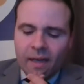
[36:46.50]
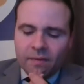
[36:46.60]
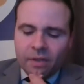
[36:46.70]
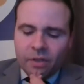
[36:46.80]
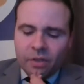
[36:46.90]

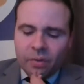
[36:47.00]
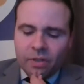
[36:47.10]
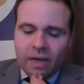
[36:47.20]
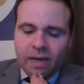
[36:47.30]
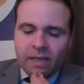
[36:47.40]
the 2
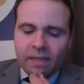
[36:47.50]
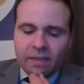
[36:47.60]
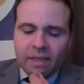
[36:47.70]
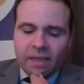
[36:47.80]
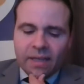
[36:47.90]
tight end
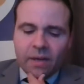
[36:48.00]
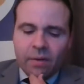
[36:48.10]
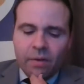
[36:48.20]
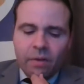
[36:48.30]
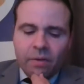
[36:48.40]
set.
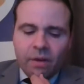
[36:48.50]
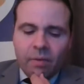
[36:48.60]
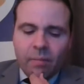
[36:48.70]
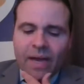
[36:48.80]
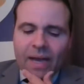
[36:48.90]
Now
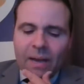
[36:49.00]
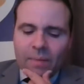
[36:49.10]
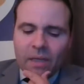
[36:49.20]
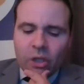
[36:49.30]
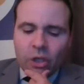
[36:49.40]

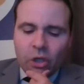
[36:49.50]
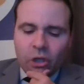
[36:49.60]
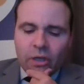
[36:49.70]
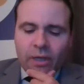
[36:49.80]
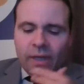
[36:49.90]
Miami could,